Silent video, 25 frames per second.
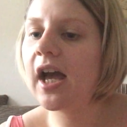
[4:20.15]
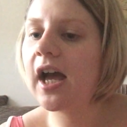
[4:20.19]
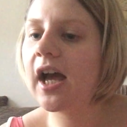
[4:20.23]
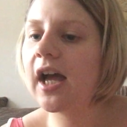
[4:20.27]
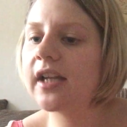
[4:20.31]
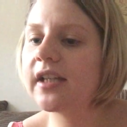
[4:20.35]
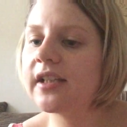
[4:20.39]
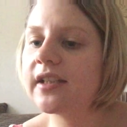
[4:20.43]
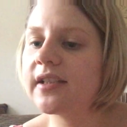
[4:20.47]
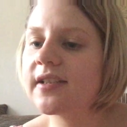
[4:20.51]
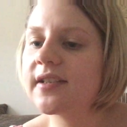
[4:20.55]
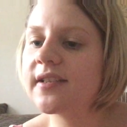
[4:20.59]

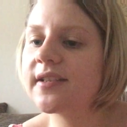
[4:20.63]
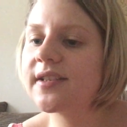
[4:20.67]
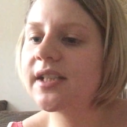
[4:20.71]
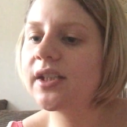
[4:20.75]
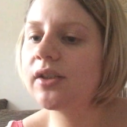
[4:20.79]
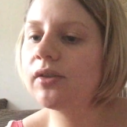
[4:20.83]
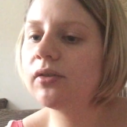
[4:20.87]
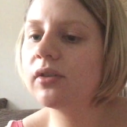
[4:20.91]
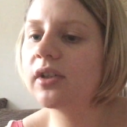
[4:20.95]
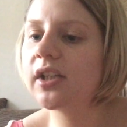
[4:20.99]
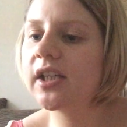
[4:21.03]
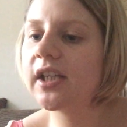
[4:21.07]
and it's
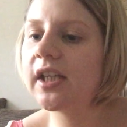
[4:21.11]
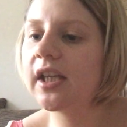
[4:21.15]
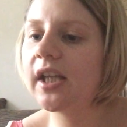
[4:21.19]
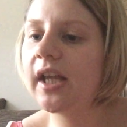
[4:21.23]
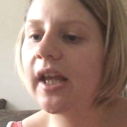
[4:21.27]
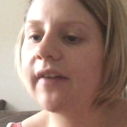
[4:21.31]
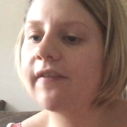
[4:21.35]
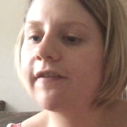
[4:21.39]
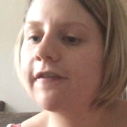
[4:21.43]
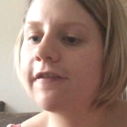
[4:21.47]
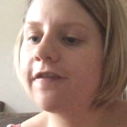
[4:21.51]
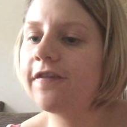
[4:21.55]

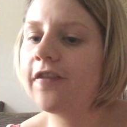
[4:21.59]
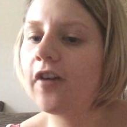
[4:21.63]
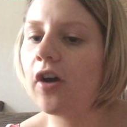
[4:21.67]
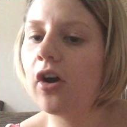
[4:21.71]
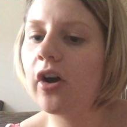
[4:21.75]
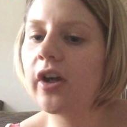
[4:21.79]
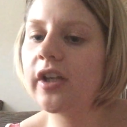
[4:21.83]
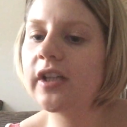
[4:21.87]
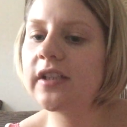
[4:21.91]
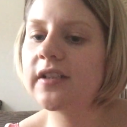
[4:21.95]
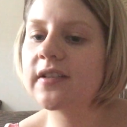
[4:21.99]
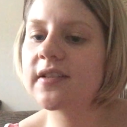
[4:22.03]
silky and
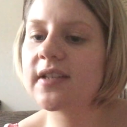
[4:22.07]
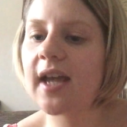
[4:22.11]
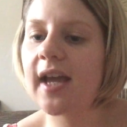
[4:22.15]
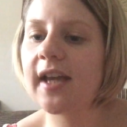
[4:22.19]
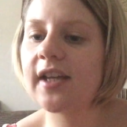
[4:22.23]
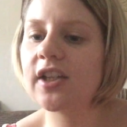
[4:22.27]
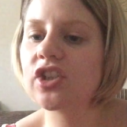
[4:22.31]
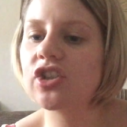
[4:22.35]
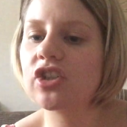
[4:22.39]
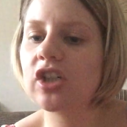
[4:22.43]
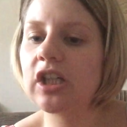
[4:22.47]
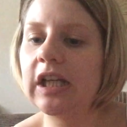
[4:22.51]
fine in
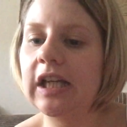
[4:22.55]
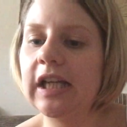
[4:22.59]
texture,